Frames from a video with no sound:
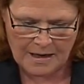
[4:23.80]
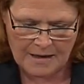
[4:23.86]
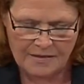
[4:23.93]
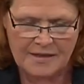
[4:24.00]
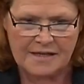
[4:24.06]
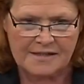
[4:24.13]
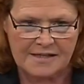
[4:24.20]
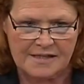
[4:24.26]

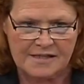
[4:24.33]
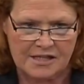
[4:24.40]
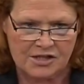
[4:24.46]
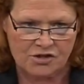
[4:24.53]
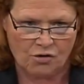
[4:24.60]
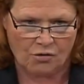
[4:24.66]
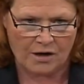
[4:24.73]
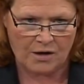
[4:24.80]
This is a
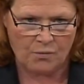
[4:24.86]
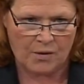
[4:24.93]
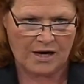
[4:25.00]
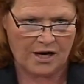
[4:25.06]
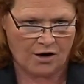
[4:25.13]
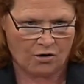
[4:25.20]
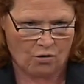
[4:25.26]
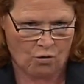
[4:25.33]
story we
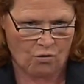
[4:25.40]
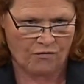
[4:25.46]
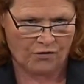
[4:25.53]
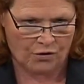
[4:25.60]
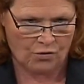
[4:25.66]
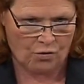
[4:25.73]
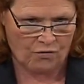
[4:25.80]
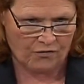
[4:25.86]
hear
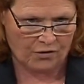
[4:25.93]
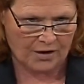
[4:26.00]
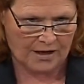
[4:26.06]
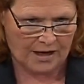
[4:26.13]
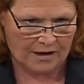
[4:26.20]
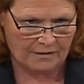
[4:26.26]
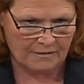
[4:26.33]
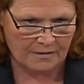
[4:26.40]
over and over
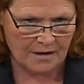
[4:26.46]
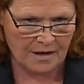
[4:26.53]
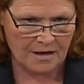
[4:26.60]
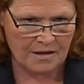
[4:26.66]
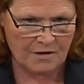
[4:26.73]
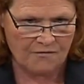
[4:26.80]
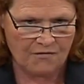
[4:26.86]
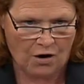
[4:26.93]
again.
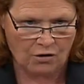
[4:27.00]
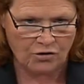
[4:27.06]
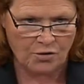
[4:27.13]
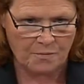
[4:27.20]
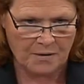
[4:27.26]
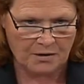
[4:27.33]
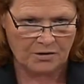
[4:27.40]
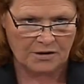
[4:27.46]
The
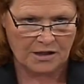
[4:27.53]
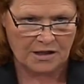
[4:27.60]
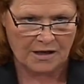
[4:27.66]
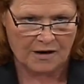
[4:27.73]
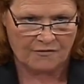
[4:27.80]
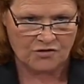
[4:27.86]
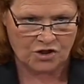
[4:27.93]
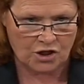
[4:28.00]

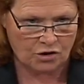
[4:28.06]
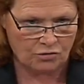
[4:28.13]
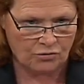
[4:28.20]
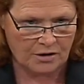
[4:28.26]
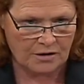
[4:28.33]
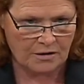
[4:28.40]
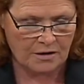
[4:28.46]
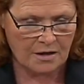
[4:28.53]
vulnerability of
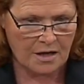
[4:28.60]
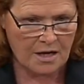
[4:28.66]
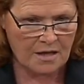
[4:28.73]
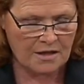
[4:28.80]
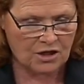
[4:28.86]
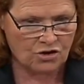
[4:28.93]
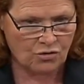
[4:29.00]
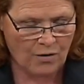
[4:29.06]
children,
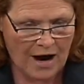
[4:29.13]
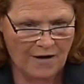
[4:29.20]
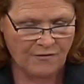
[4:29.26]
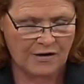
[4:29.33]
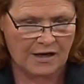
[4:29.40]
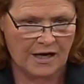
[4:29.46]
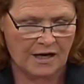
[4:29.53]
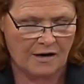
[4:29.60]
the
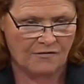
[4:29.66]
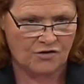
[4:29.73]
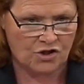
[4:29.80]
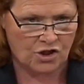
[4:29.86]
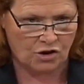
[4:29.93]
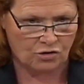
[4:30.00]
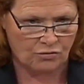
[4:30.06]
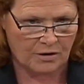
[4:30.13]
trafficking of
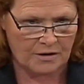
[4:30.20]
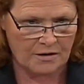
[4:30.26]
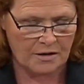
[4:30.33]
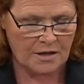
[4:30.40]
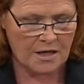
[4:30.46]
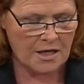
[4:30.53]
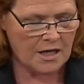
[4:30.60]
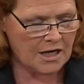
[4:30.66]
children
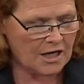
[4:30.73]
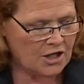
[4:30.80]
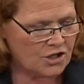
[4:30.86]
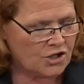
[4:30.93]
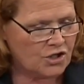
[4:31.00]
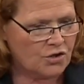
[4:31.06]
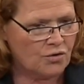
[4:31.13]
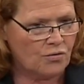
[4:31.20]

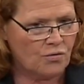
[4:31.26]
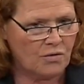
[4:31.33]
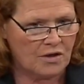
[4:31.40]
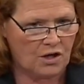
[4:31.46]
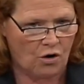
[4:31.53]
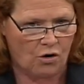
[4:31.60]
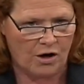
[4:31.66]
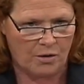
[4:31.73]
into
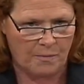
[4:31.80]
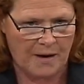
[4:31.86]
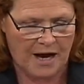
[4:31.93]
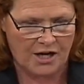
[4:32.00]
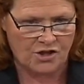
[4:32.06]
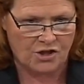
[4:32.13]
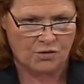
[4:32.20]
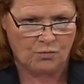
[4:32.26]
the oil
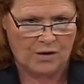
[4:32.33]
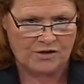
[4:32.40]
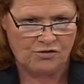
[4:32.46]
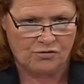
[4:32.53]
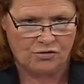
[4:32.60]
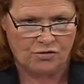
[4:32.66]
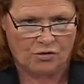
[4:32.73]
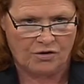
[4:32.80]
patch in
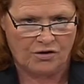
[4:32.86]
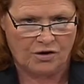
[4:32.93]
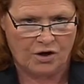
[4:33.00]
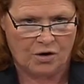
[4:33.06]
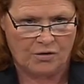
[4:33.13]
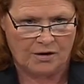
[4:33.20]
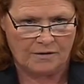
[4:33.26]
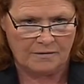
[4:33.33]
western North
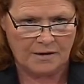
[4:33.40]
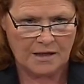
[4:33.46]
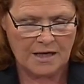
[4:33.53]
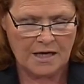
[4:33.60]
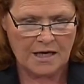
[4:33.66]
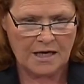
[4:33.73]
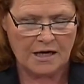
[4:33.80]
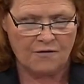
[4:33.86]
Dakota.
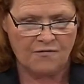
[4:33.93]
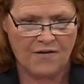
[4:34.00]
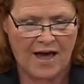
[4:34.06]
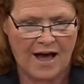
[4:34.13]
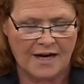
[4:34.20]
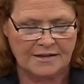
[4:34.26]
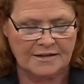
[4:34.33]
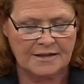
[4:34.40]
In
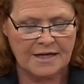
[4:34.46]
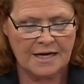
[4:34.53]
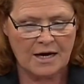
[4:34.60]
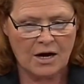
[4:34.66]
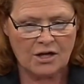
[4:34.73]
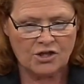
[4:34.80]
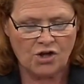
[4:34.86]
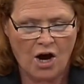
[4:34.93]
fact,
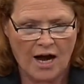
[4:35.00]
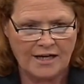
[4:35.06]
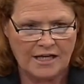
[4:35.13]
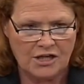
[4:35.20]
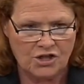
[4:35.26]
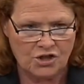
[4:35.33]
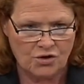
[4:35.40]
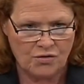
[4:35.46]

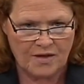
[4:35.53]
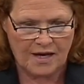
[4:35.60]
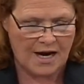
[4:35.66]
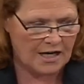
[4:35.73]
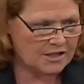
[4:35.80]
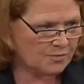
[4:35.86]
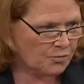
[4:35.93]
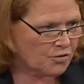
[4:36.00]
talking to the
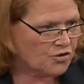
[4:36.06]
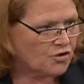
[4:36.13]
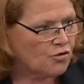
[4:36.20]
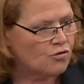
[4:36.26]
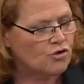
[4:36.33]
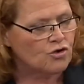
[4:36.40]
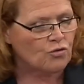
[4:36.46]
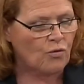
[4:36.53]
experts
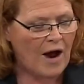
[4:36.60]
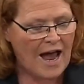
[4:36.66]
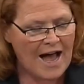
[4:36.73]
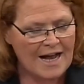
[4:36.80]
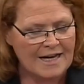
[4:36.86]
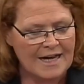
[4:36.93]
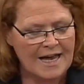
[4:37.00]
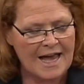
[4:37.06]
who track